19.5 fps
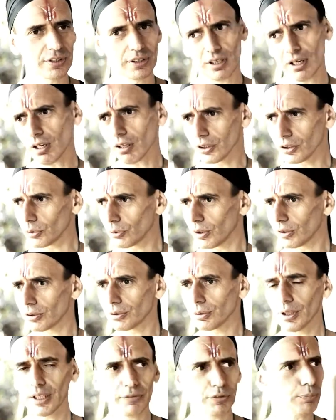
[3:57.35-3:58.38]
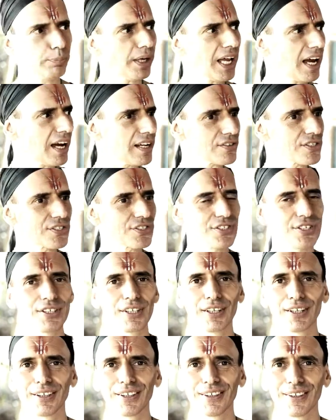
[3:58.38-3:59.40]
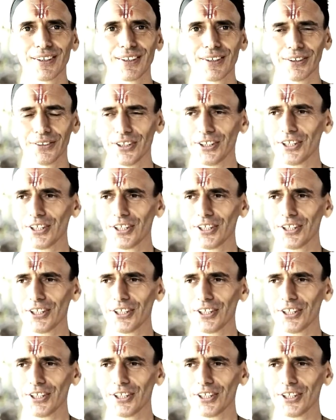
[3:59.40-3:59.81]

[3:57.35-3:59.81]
Oh, you want to have a blast, an